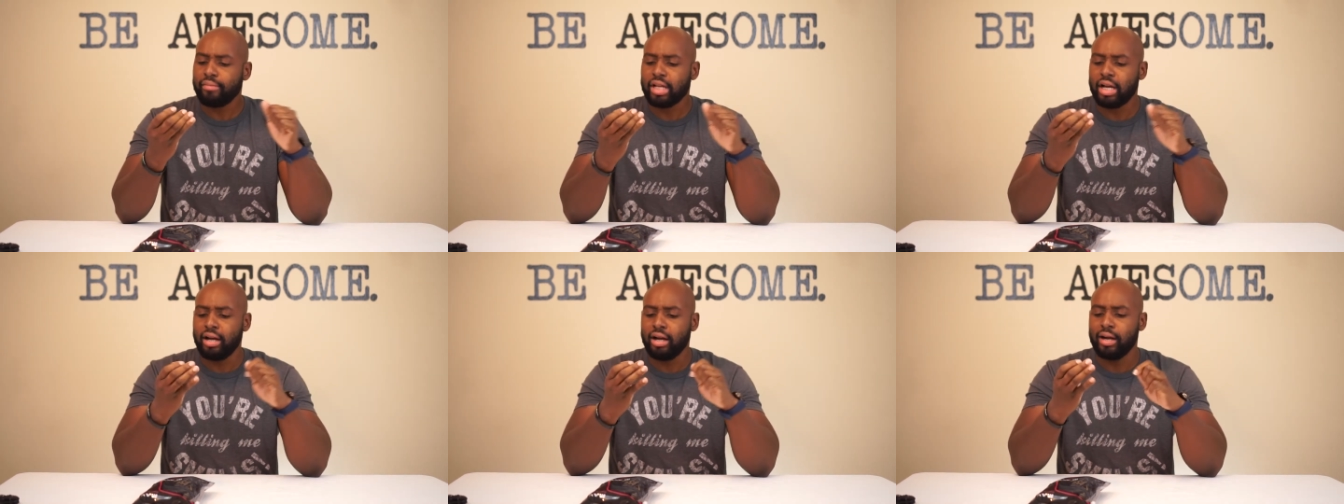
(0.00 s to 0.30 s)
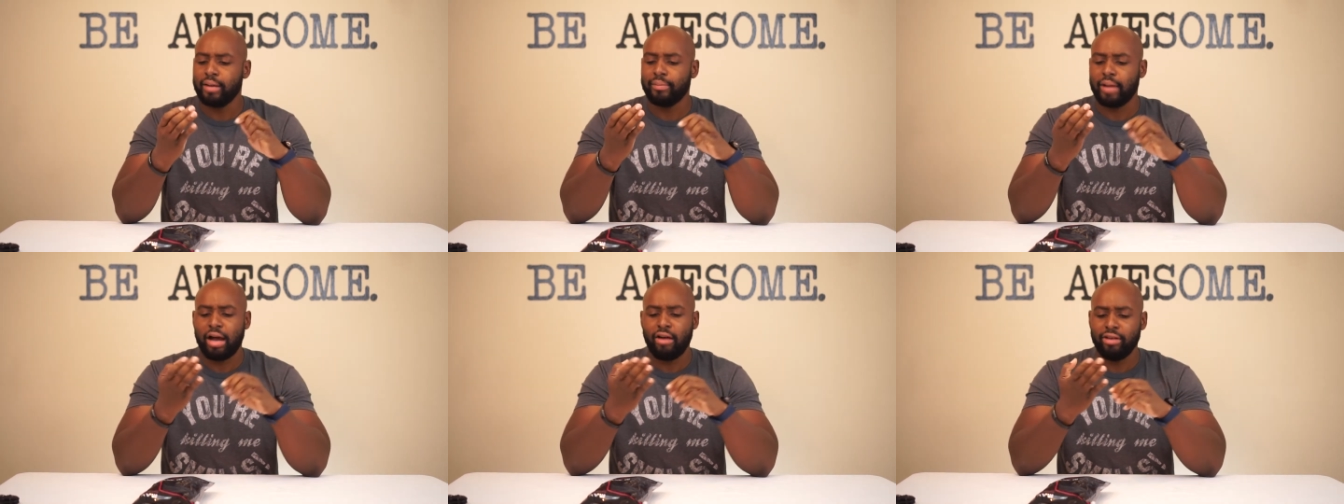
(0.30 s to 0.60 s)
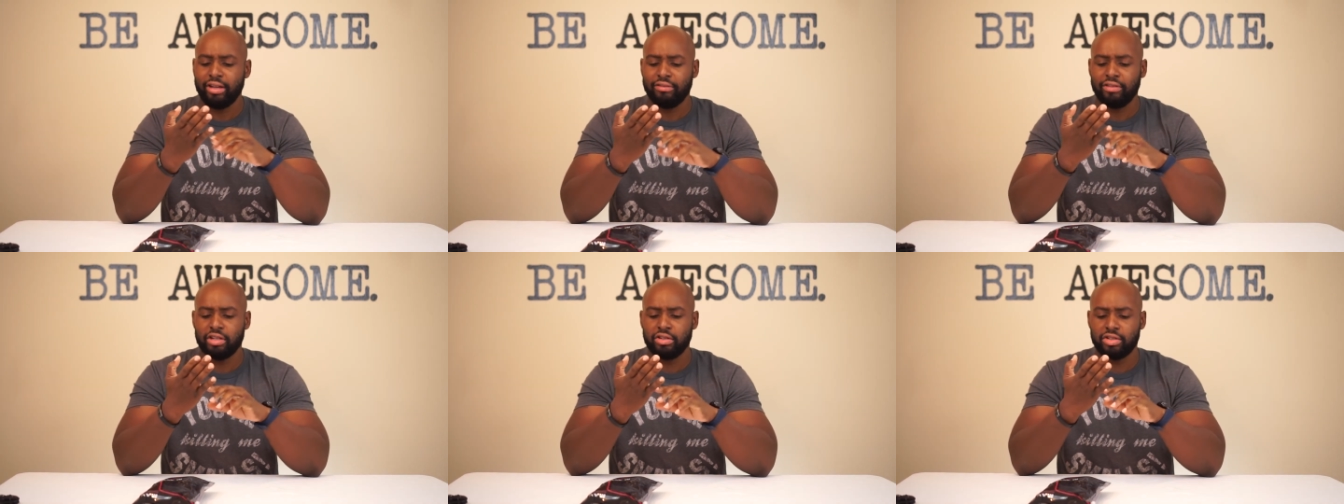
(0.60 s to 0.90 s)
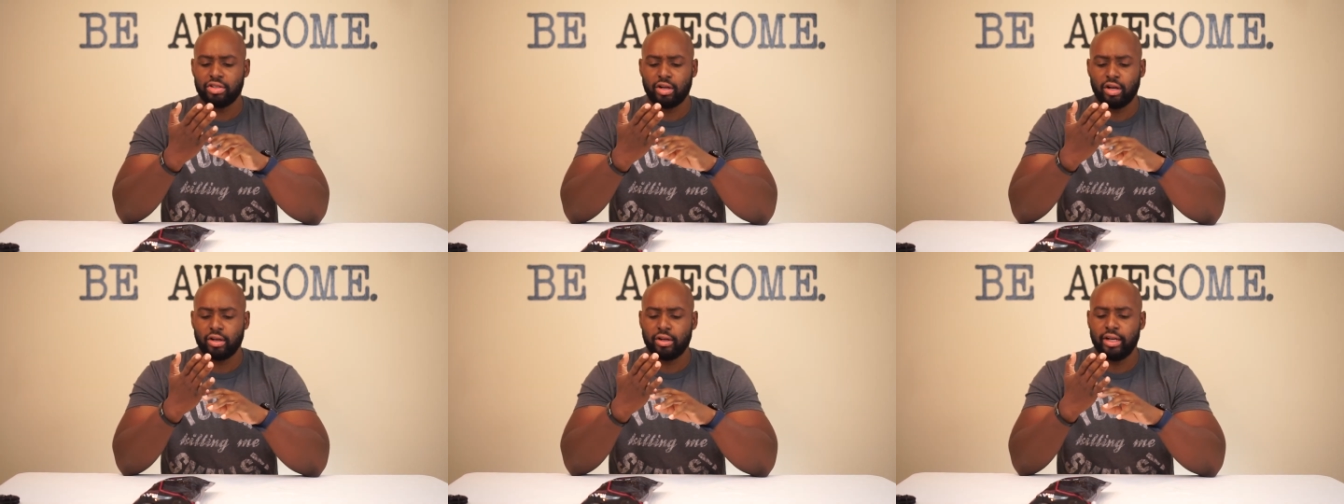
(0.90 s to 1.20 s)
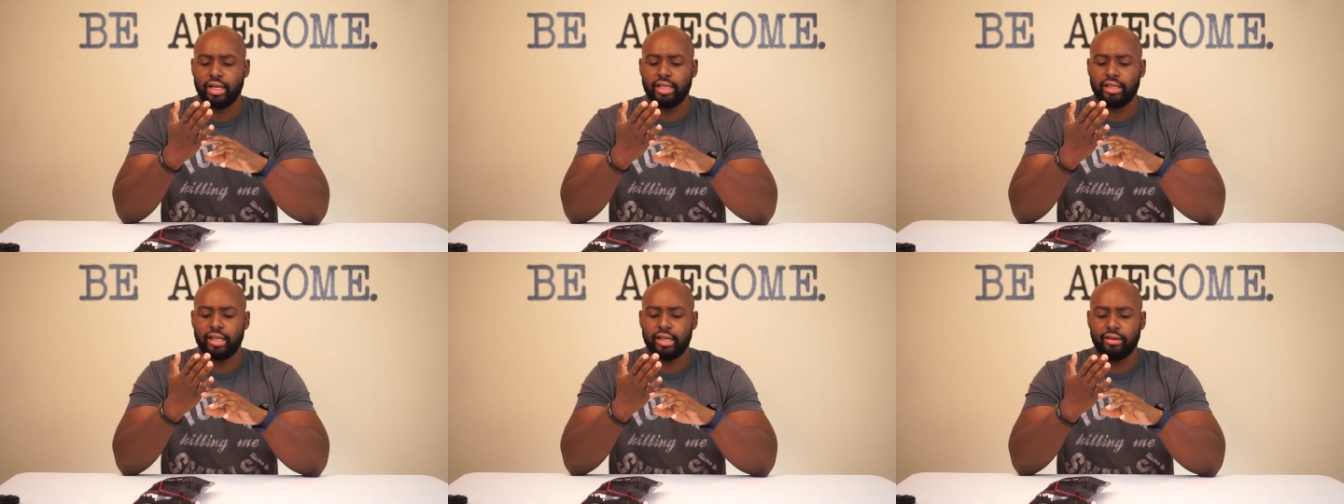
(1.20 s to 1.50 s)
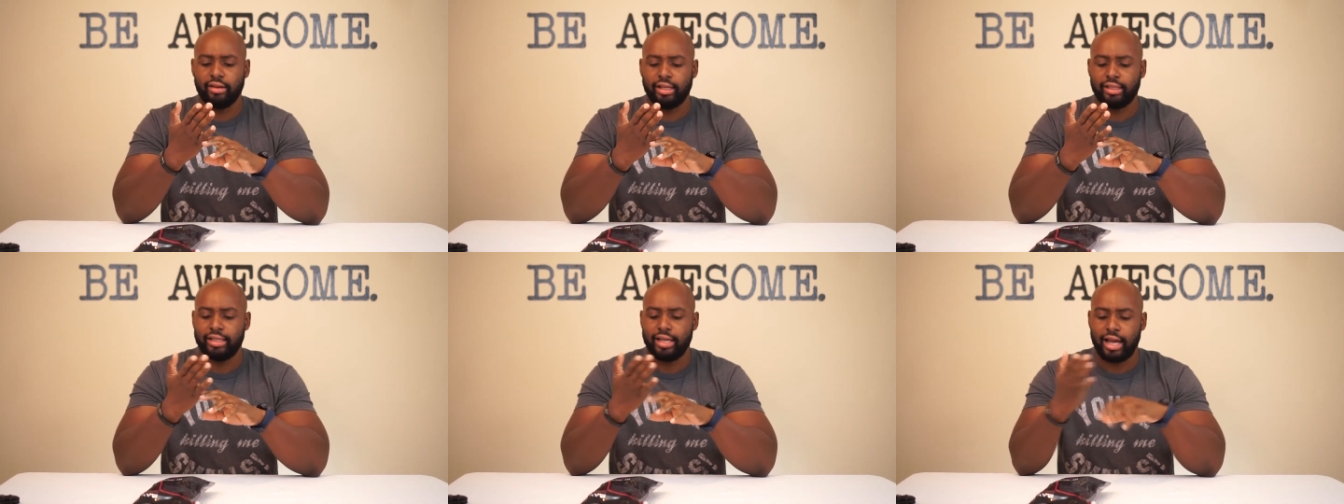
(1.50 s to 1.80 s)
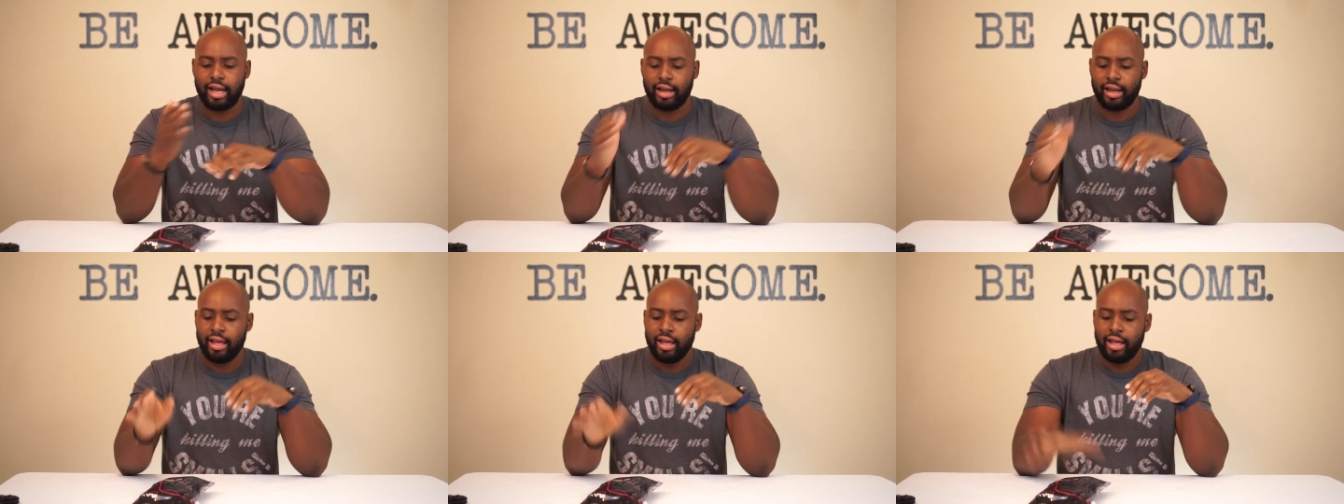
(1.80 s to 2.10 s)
um, I don't even use chalk or anything like that.